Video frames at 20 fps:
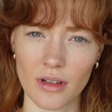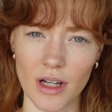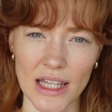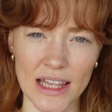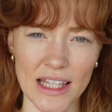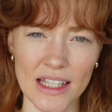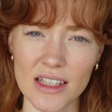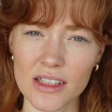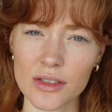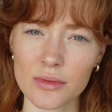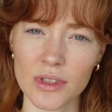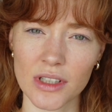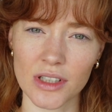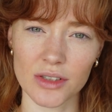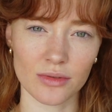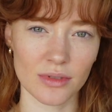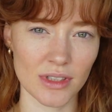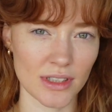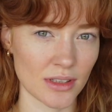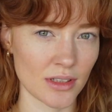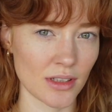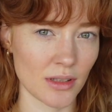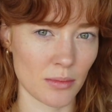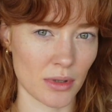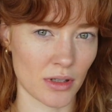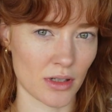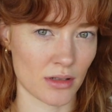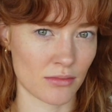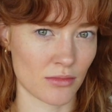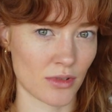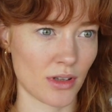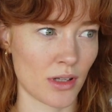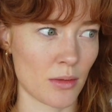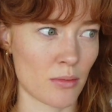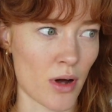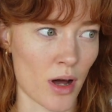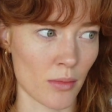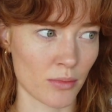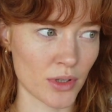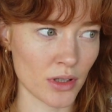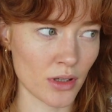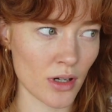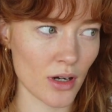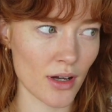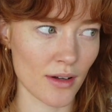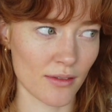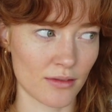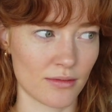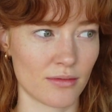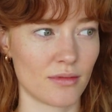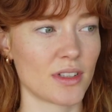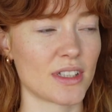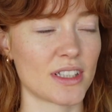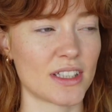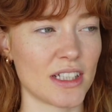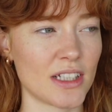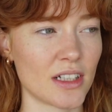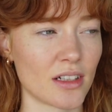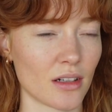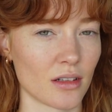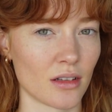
I think this one has recently become really popular. I've seen it a